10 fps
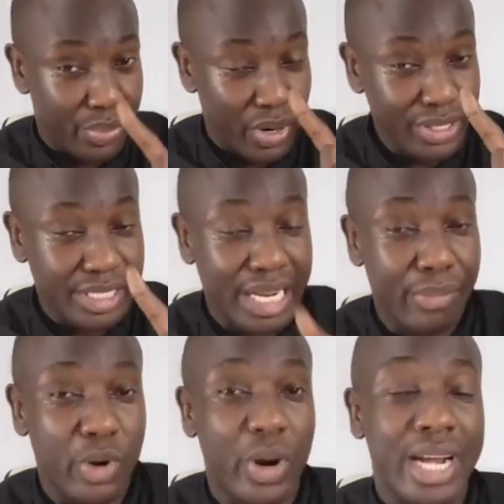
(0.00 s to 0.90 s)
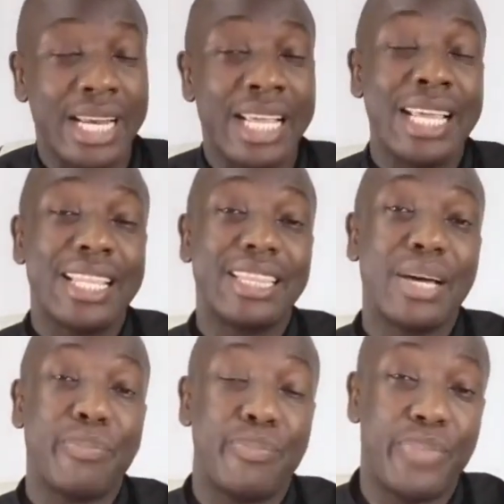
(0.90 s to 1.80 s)
Point number one,
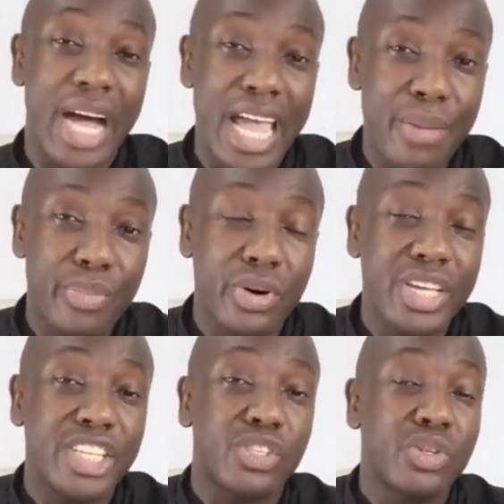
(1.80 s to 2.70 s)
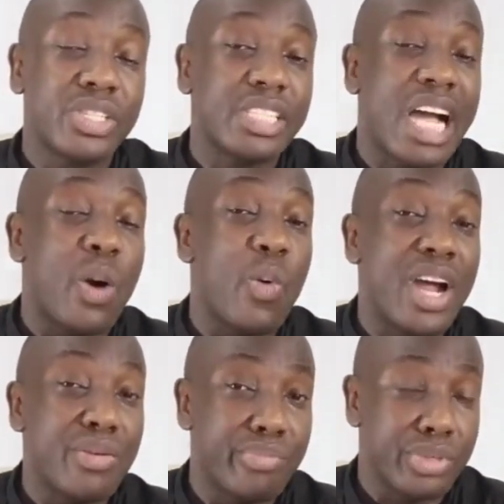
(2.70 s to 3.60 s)
the Bible is not a
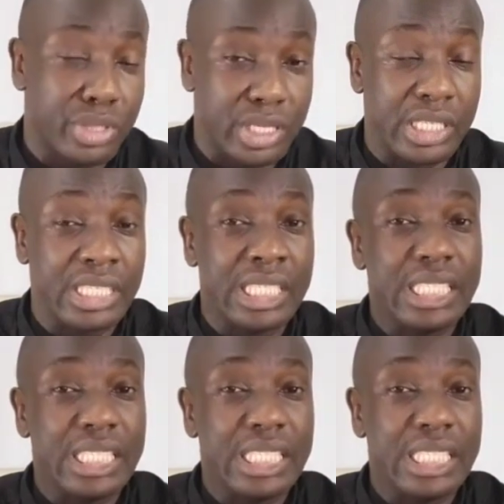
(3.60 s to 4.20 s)
one book.